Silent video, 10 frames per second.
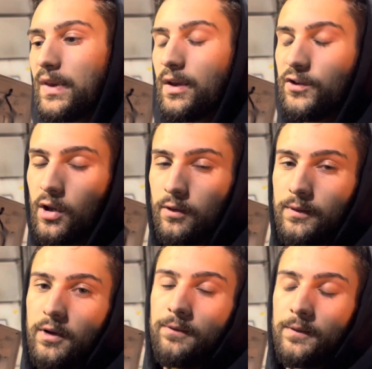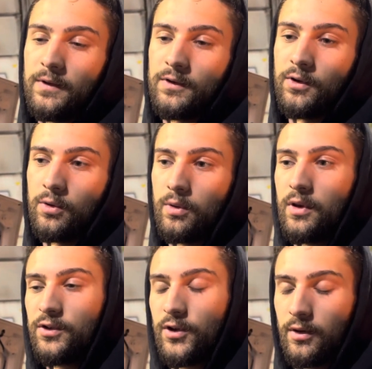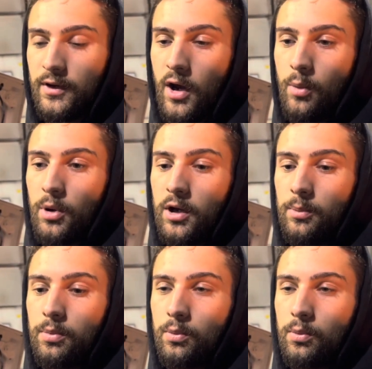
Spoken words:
sell the VF52, and then sell the down pipe.